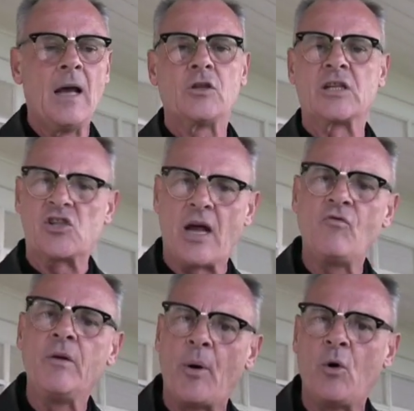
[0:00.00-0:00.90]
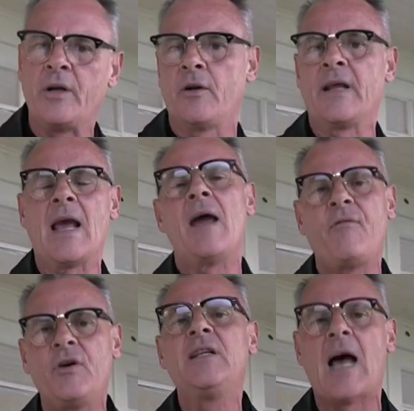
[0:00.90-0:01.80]
The Sun reported on it
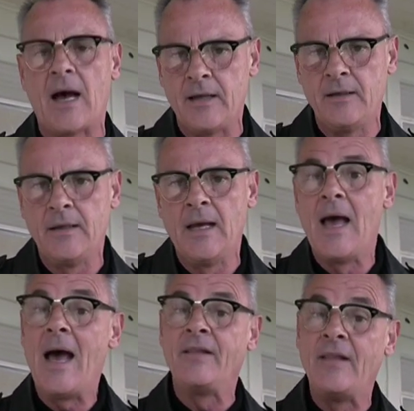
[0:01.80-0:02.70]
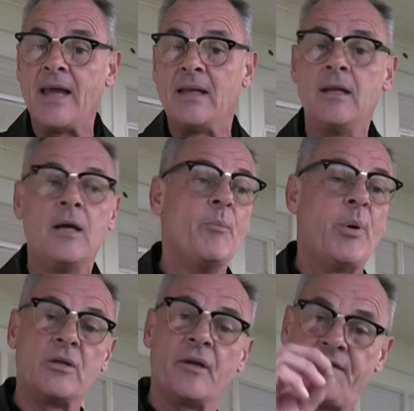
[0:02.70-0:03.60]
every day and then
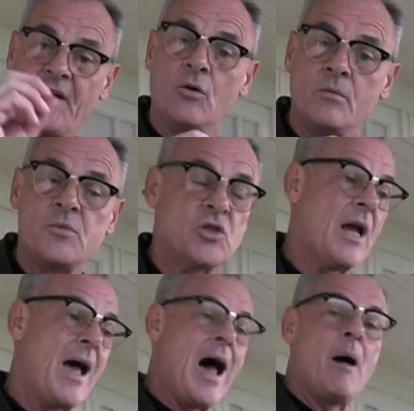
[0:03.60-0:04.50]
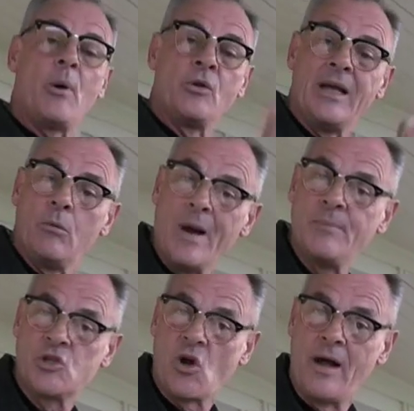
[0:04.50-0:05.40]
put the films up on their
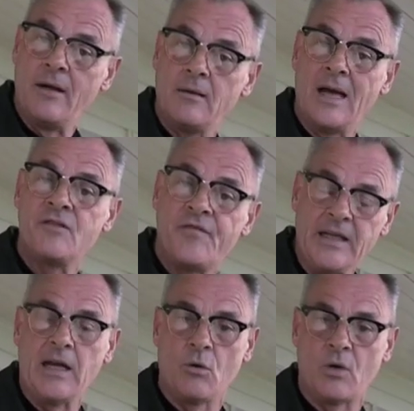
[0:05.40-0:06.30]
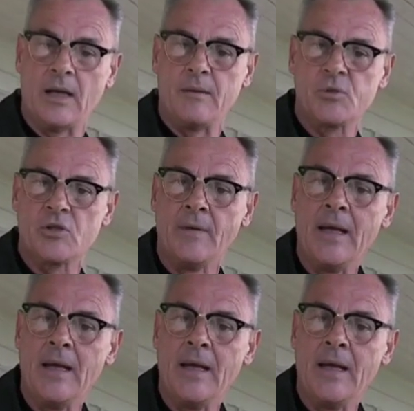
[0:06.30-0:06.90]
website as video clips.